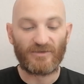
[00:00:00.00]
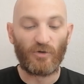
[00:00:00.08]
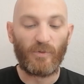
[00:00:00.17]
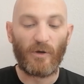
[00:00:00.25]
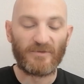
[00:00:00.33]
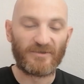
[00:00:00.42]
sole
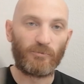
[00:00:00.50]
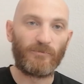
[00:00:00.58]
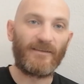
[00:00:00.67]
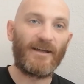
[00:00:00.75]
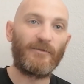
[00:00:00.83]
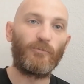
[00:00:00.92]
purpose of
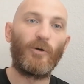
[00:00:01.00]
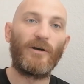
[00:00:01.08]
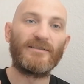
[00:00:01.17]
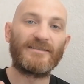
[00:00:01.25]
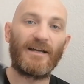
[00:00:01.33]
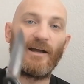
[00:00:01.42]
that
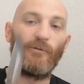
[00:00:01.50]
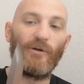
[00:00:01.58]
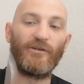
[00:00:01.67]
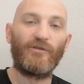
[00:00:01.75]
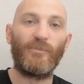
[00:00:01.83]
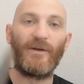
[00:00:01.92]
was I
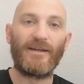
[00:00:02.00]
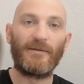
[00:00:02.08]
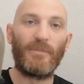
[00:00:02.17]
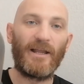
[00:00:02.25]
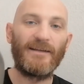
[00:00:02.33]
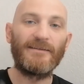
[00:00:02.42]
wanted to make it
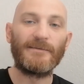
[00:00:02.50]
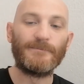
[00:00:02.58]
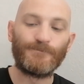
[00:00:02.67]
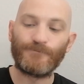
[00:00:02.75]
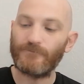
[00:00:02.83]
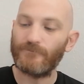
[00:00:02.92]
blunt,
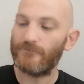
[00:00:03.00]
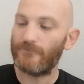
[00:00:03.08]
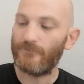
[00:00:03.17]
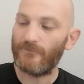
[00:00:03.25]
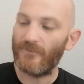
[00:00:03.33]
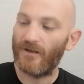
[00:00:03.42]

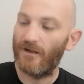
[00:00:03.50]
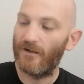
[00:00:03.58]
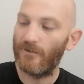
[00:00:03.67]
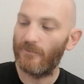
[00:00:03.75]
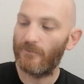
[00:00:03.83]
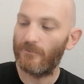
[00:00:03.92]

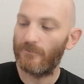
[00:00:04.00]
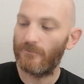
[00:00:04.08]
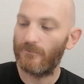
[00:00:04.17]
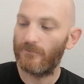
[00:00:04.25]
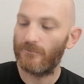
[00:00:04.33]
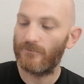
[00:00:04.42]

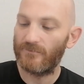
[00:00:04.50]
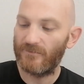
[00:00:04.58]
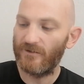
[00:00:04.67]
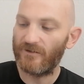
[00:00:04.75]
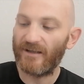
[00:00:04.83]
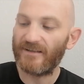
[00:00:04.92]

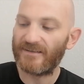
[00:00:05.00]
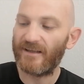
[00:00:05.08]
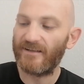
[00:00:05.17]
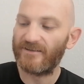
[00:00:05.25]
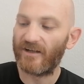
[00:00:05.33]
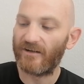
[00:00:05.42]
to test the
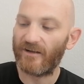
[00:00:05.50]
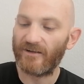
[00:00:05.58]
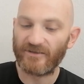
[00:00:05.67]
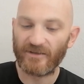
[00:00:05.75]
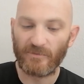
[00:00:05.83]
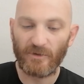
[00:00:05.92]
edge
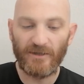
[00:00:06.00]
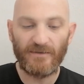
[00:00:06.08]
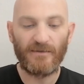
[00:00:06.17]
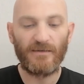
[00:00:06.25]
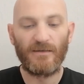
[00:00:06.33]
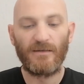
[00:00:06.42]
retention a
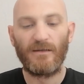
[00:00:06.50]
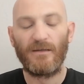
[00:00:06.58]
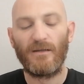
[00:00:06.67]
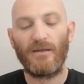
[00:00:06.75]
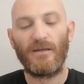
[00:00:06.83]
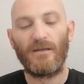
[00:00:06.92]
bit,
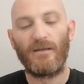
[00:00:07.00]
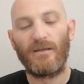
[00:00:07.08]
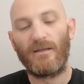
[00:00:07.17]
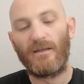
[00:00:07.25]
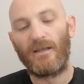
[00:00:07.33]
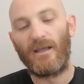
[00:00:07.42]

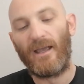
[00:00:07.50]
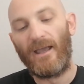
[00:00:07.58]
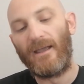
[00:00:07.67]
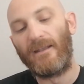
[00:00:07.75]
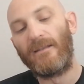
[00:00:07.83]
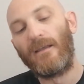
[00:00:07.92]

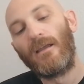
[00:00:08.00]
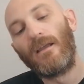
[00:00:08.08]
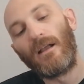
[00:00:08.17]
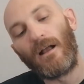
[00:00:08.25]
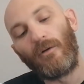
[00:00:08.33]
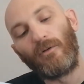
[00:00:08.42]
and
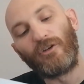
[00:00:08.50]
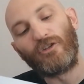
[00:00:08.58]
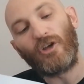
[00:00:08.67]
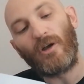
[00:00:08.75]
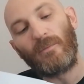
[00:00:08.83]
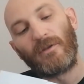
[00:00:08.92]
I want to
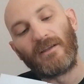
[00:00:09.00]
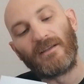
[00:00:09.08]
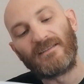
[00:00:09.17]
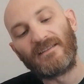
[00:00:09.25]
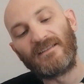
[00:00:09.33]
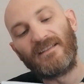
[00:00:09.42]
sharpen it,
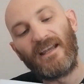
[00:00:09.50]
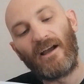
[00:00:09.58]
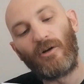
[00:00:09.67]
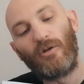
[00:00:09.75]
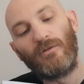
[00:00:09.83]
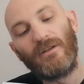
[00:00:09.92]
see
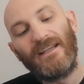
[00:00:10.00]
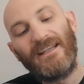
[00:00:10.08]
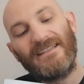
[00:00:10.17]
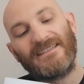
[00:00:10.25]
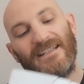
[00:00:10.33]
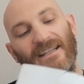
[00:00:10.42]
how
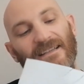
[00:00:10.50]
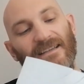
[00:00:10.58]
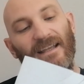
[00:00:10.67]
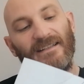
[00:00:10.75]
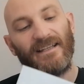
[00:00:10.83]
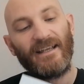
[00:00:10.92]
easily it
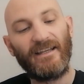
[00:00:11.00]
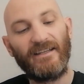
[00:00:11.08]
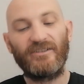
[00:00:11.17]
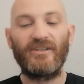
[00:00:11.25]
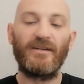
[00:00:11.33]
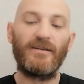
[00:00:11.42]
takes the
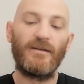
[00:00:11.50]
edge.